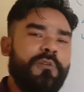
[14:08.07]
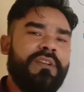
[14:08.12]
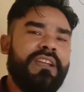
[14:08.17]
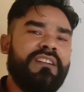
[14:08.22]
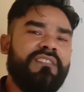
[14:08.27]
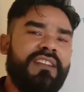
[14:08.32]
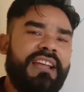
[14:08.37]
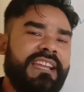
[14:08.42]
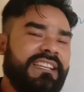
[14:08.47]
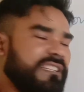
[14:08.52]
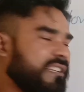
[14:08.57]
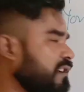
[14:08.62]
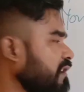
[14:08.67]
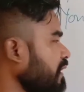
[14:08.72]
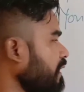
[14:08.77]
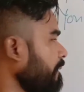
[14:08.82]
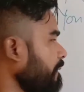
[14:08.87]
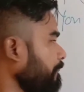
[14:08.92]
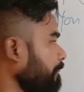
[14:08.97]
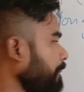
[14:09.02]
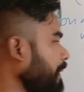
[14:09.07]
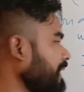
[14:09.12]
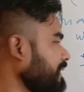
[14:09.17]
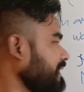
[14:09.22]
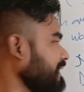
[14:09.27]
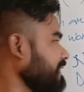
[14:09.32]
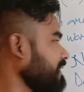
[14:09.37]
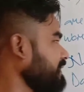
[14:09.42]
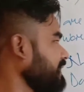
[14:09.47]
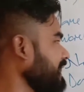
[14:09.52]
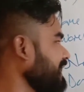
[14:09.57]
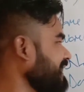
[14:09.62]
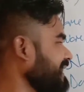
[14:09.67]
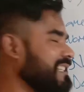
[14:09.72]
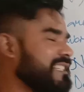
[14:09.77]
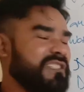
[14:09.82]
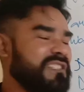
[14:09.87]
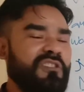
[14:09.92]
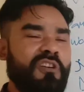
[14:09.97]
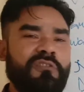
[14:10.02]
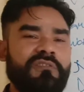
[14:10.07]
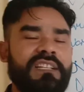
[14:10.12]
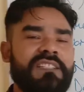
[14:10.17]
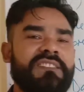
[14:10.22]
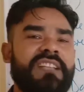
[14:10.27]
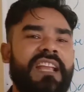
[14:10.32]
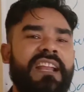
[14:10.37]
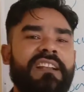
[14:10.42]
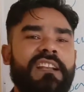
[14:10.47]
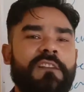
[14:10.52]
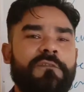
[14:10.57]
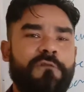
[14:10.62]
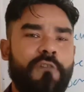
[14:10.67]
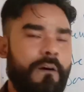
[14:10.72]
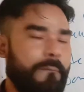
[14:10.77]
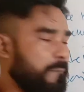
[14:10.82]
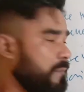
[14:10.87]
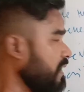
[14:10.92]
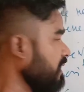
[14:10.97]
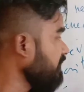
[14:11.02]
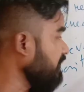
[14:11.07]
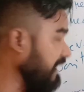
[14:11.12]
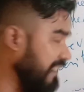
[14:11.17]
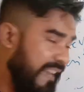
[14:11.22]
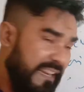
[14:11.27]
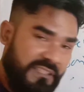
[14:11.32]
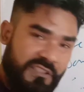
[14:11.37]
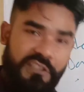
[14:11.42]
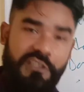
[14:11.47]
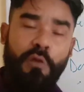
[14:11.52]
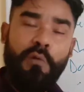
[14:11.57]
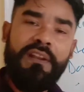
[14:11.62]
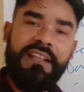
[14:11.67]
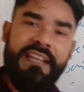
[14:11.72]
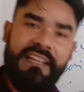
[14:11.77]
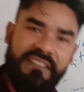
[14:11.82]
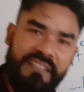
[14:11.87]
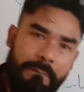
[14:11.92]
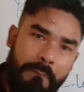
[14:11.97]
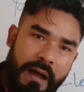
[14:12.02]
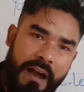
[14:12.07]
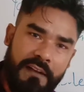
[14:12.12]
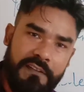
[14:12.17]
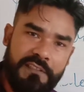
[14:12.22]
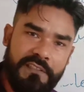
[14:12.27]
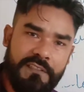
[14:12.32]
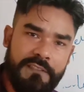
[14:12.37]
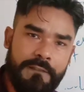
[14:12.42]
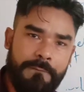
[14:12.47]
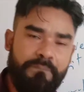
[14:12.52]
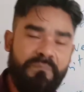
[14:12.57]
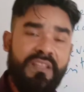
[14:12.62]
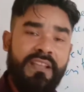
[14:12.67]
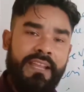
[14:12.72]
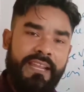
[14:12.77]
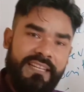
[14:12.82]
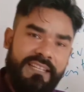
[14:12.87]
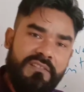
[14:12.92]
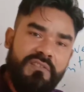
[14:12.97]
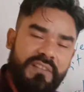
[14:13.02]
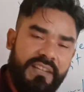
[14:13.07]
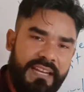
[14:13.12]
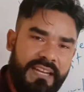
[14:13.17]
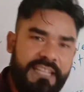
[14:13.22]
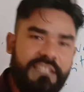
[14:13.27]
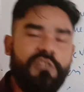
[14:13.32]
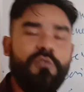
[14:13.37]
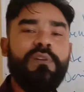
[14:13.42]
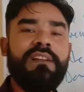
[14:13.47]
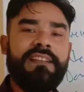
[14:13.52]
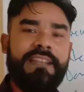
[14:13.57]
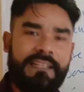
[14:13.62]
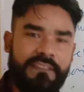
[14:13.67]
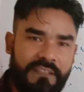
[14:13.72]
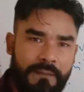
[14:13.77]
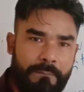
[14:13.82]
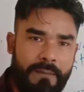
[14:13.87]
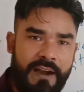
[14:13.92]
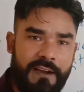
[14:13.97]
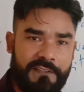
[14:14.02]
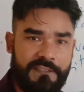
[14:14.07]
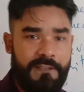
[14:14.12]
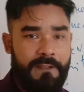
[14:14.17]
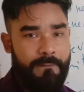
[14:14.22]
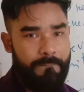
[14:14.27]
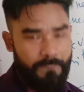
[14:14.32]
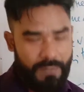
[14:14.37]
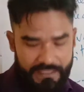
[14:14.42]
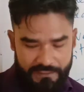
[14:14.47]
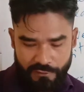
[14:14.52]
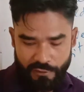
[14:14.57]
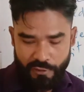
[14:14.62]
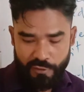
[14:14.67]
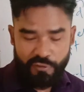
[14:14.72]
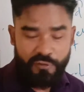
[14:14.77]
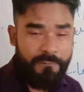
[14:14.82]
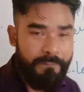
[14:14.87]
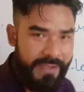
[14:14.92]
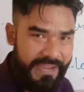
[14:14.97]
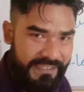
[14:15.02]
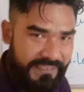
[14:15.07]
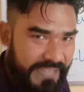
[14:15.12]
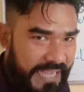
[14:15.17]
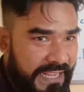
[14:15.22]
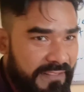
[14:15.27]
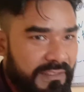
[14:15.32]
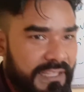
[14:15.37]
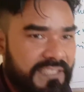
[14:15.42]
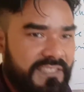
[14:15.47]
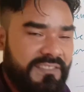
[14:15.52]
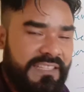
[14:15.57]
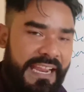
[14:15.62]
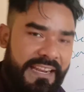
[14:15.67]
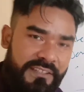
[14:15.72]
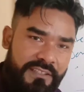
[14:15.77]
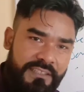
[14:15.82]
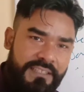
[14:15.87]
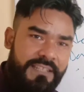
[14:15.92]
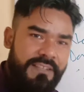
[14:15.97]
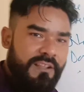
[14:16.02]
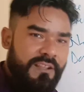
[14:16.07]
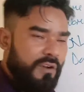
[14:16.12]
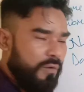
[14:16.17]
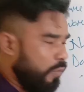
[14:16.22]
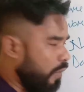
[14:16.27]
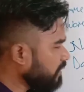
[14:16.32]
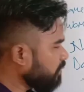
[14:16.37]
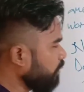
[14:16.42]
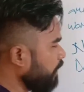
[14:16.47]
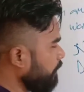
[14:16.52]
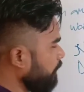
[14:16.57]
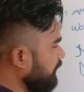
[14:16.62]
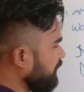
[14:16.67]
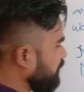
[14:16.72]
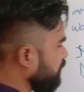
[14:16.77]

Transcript: you can write, but this is not the standard form. Correct, you will get the marks. It is correct, you will get the marks. But to maintain the standard, what we will